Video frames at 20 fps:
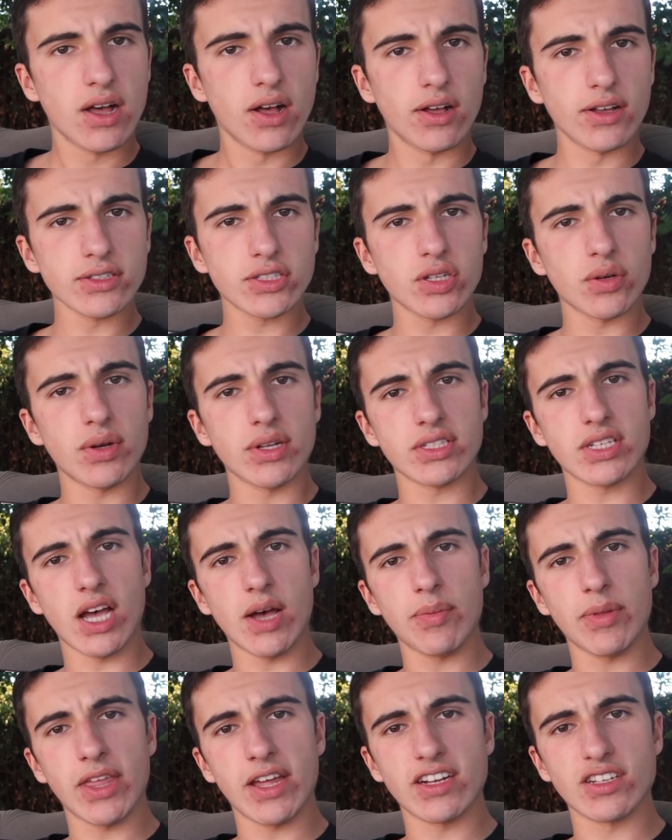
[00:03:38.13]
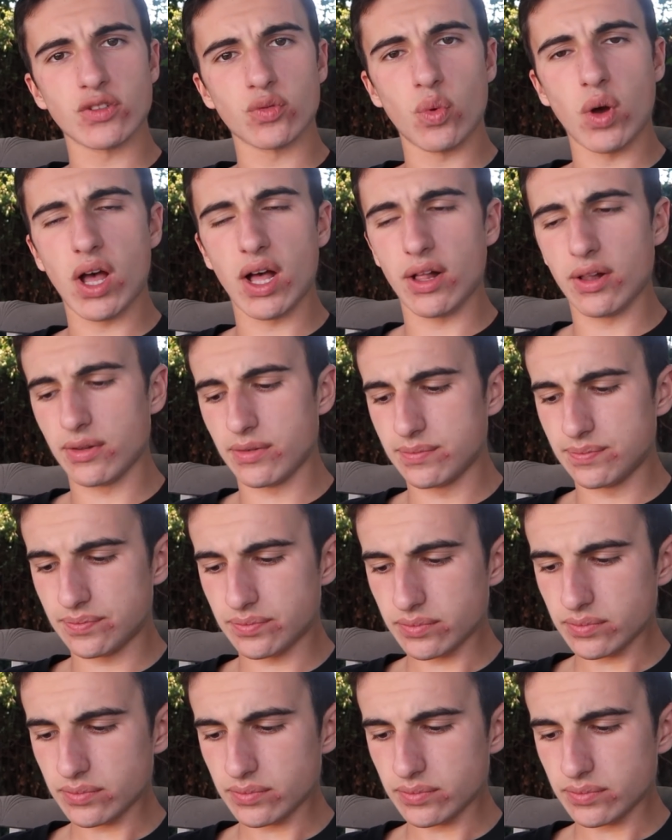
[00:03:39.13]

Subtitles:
Also, on top of that as well,